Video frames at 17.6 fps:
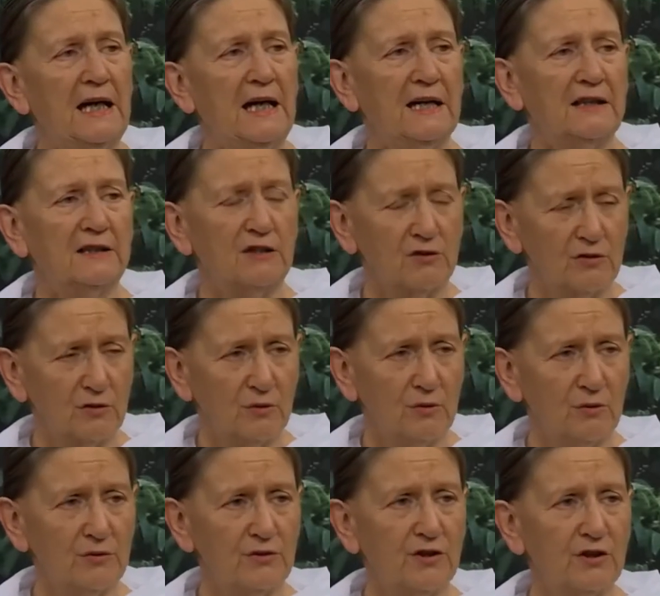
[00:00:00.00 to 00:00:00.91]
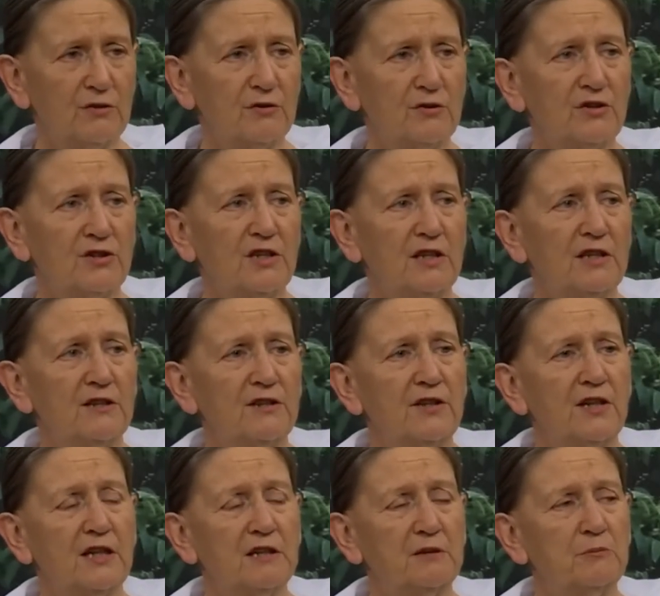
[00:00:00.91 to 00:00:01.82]
And it's also said
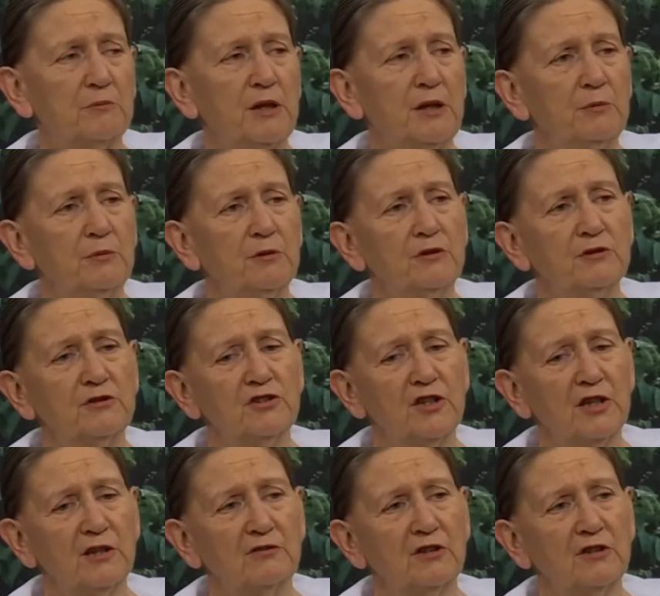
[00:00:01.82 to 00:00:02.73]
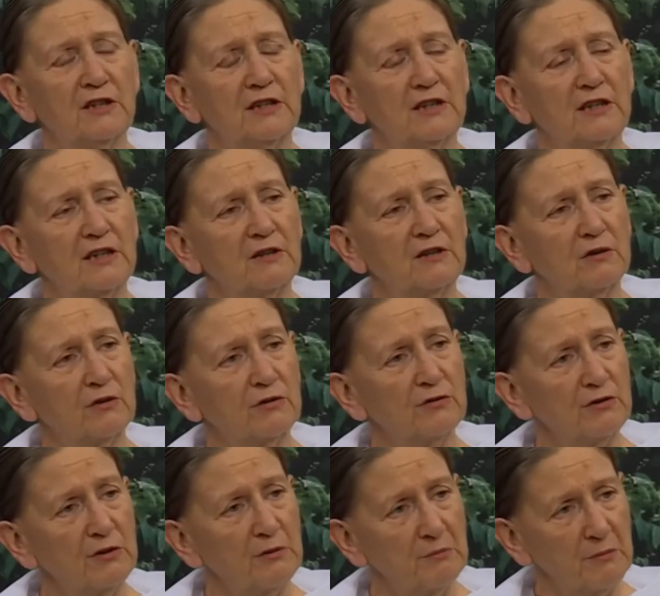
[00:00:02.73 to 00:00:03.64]
that people generally cannot
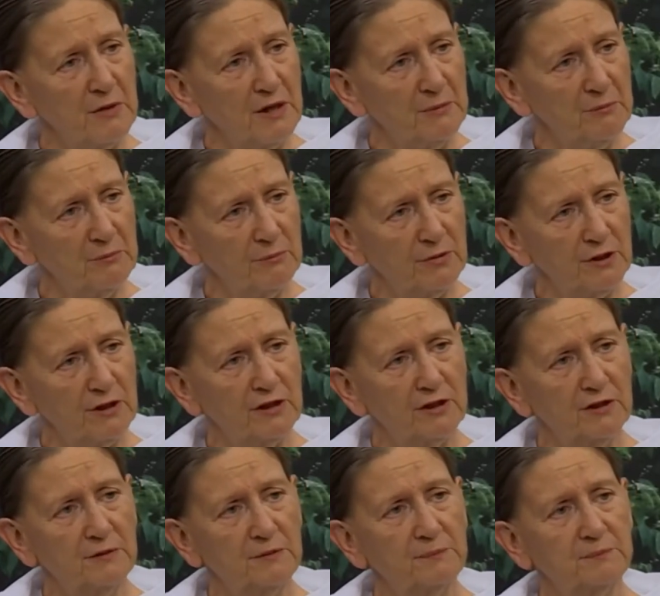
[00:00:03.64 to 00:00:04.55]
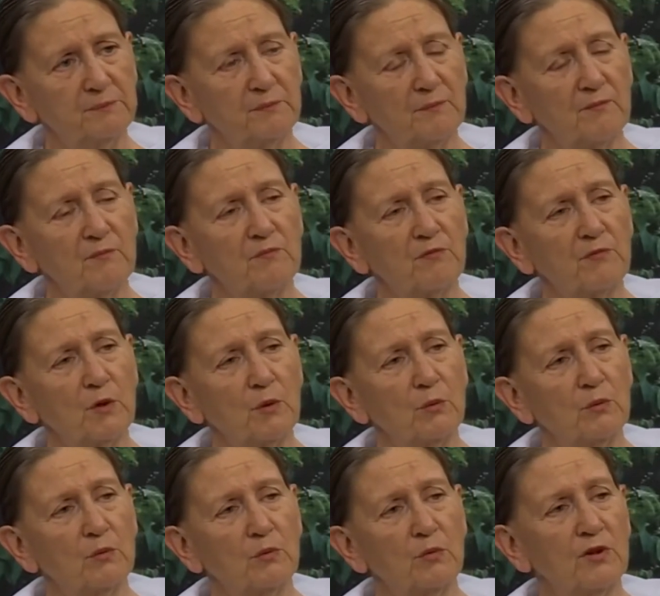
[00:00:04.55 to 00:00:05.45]
remember
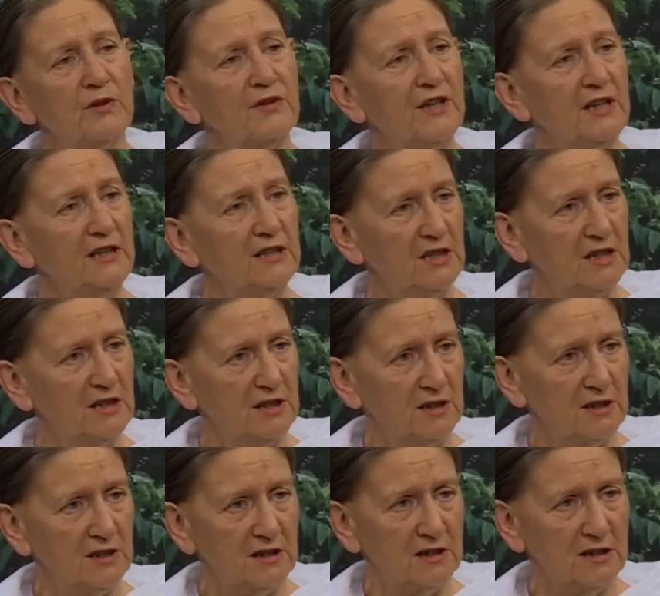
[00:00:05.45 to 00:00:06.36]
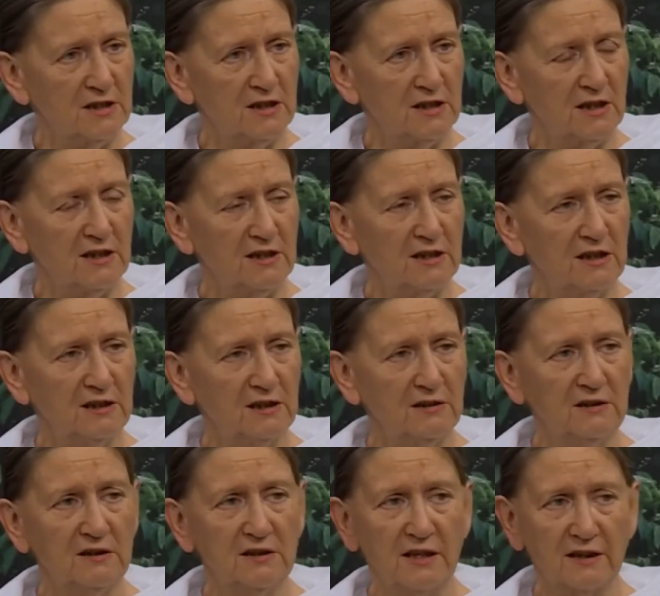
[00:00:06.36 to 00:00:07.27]
what they did, any
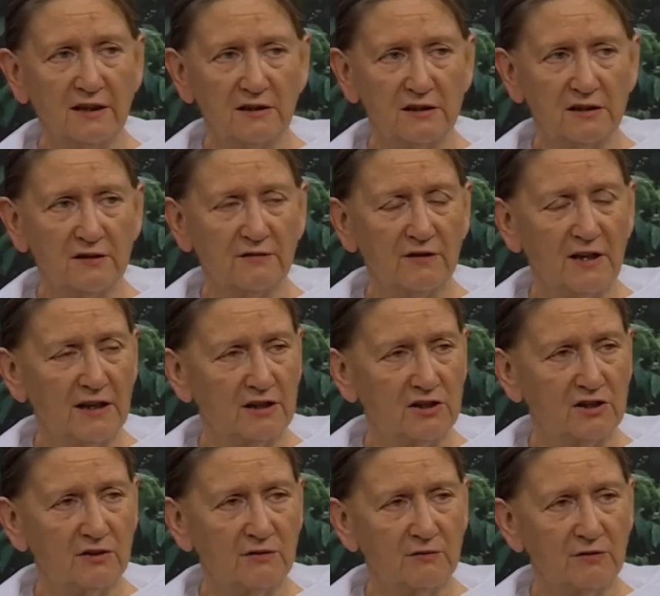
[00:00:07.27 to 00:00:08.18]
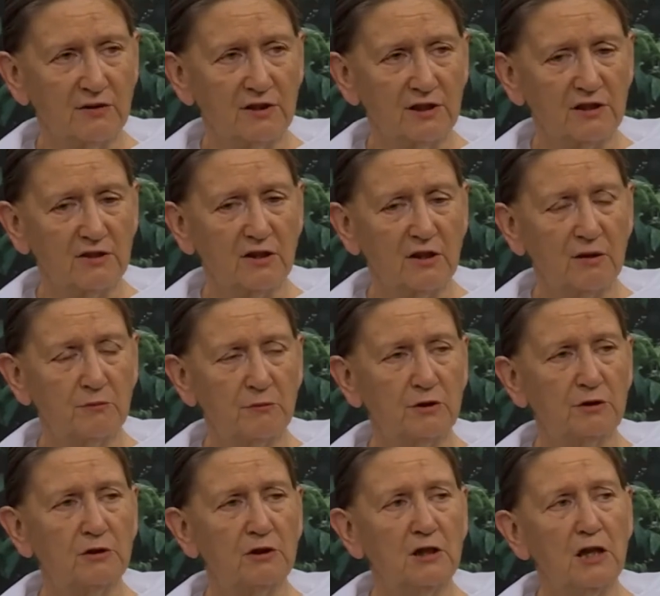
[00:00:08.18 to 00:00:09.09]
negative action, for
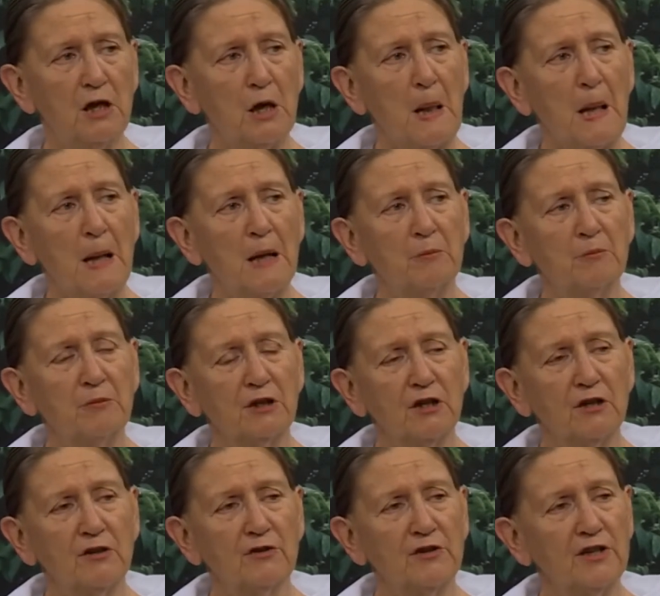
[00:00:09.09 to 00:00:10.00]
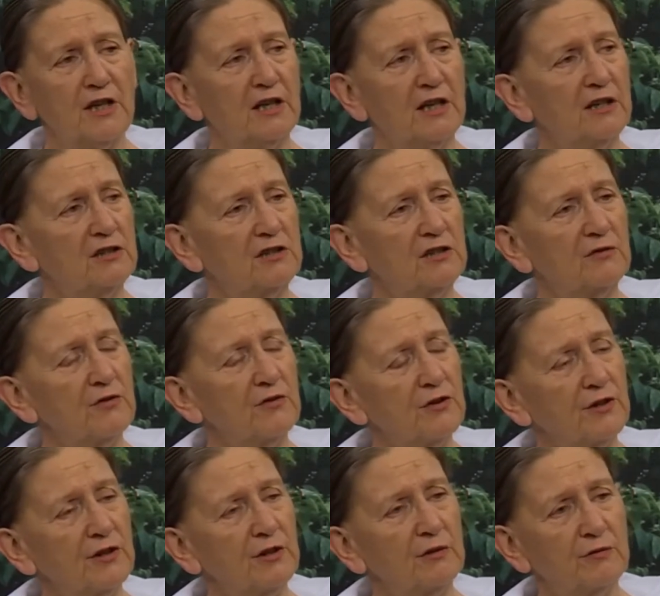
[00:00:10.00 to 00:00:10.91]
example, below the age of
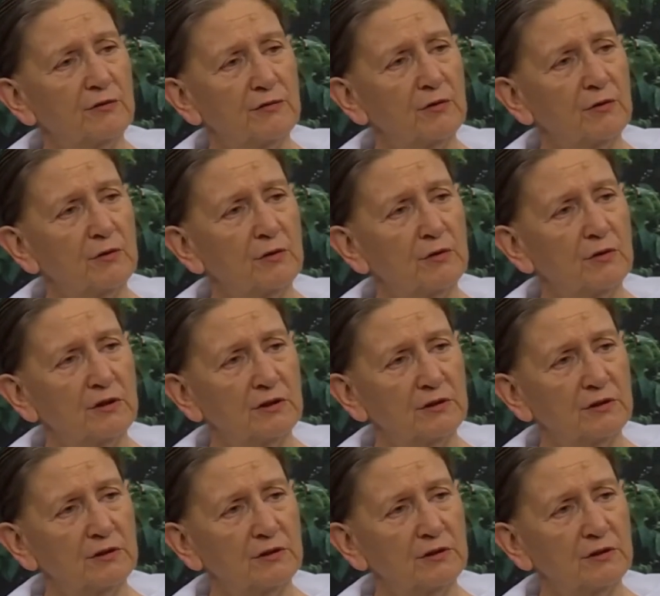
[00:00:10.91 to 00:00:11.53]
3 or 4.